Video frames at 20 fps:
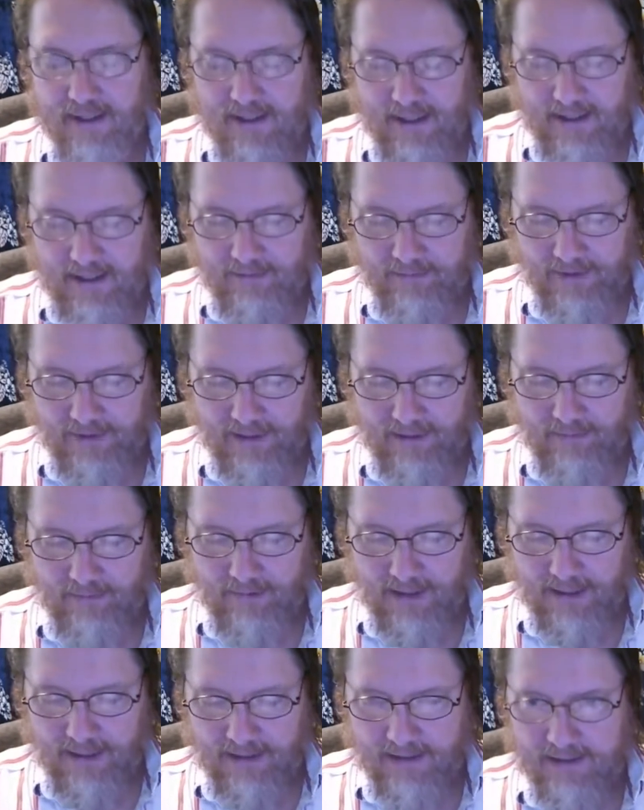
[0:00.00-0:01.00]
I really
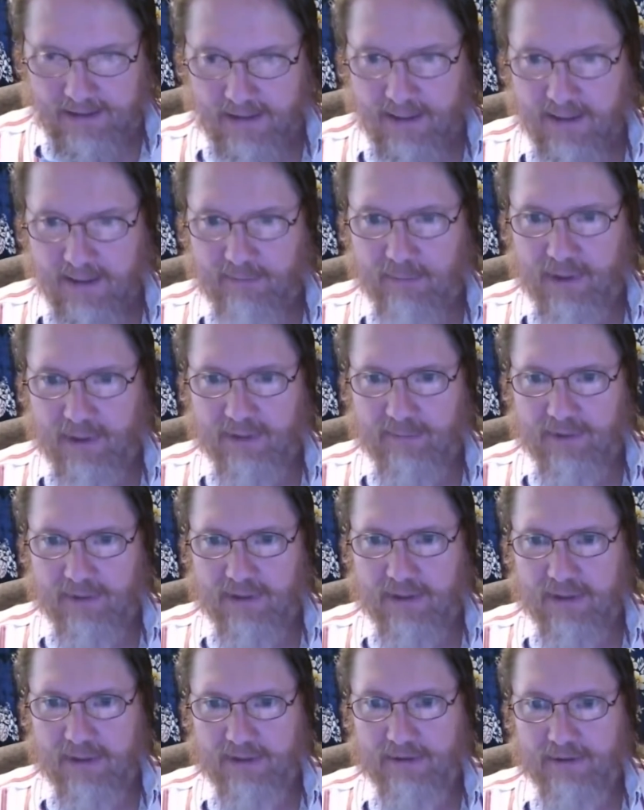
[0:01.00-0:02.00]
wanted to let people
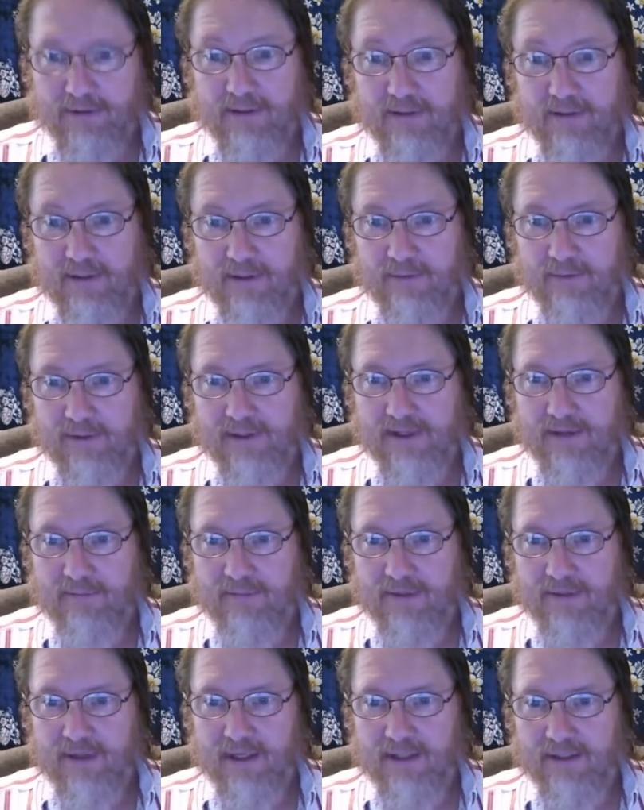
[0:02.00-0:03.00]
know that there were
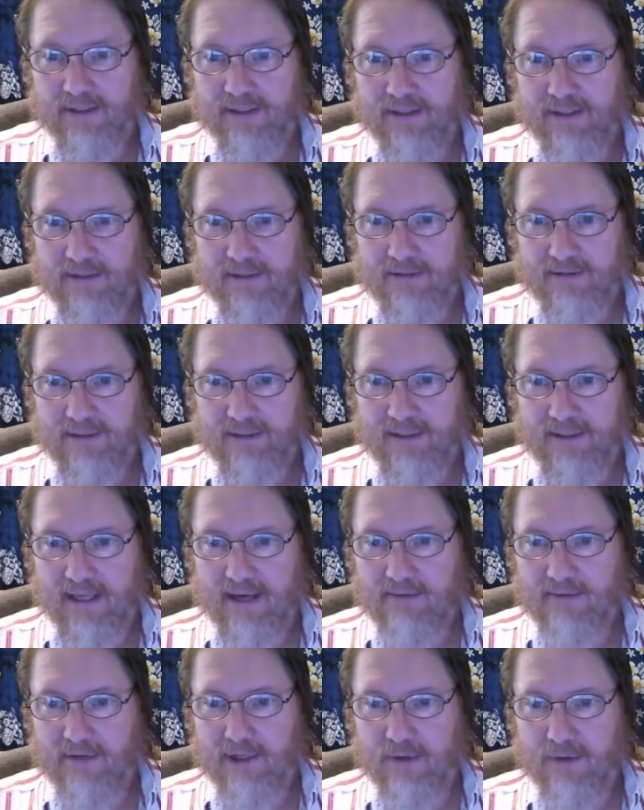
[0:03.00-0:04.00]
some things that did
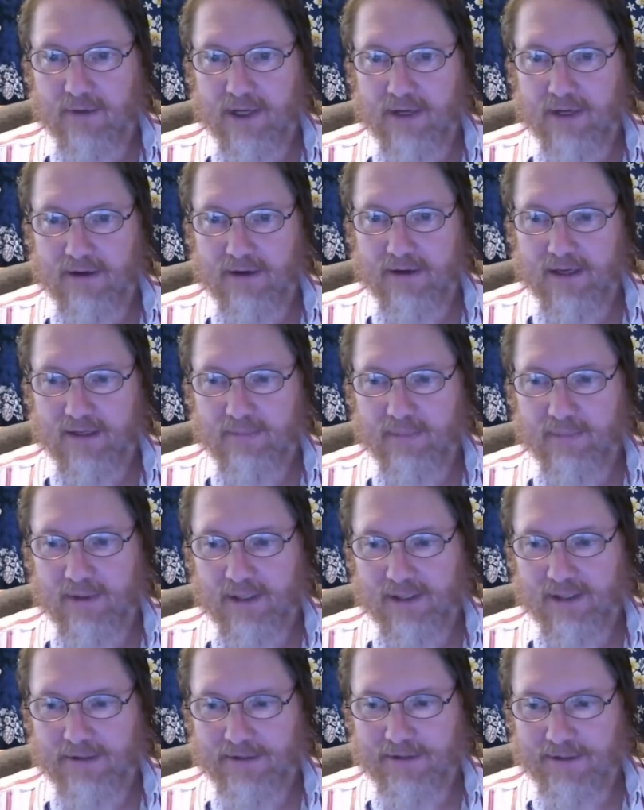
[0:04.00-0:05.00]
not require an
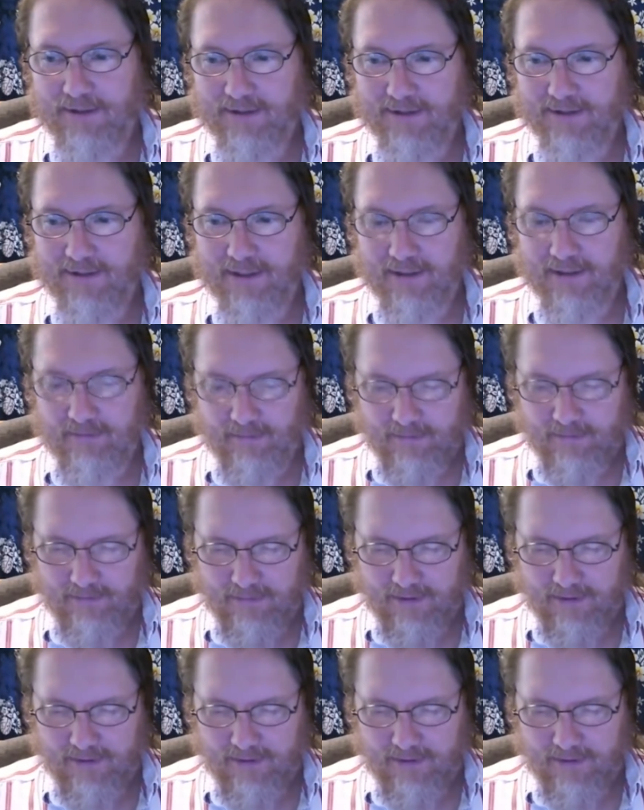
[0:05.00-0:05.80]
operation that